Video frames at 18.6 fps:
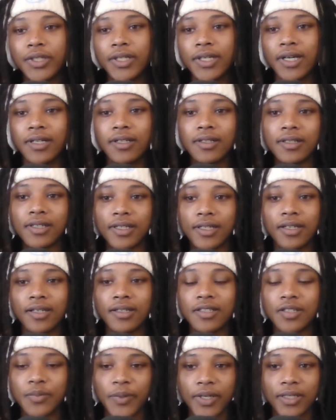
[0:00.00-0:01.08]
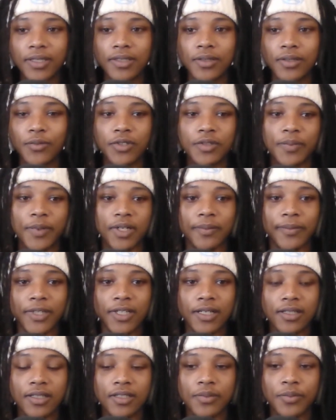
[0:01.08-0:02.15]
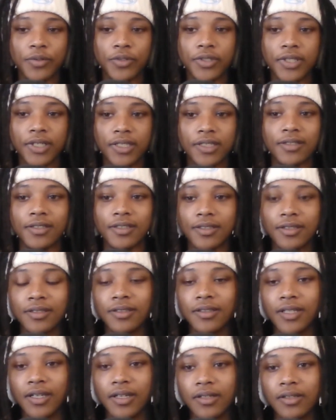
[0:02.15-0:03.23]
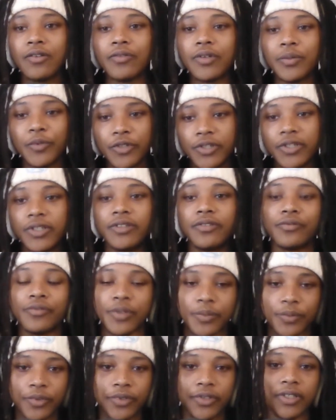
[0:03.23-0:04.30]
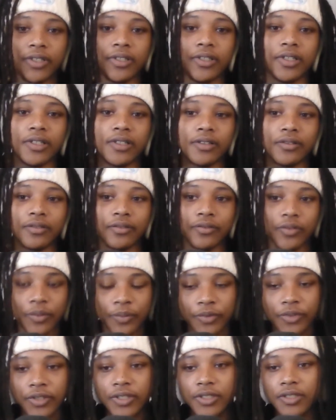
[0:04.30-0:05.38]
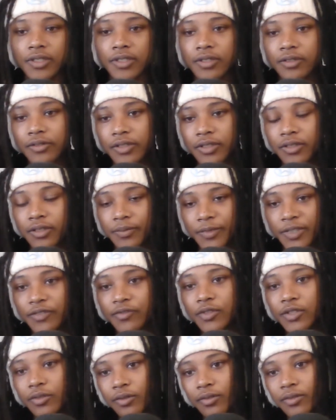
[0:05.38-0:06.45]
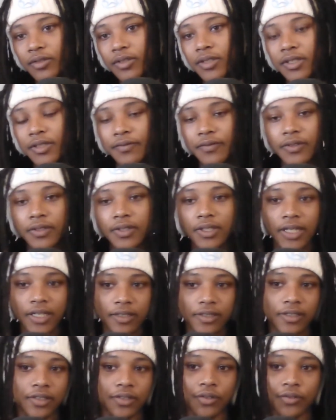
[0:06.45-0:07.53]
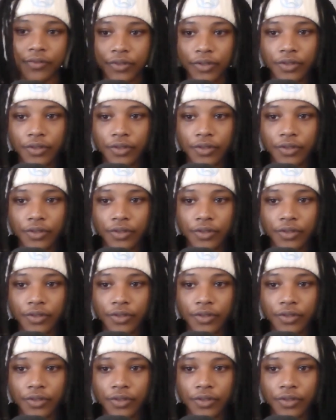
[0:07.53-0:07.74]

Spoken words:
kind of expect with Spider-Man at this point that he's just going to get rebooted, and the story's going to be retold in a different lens over and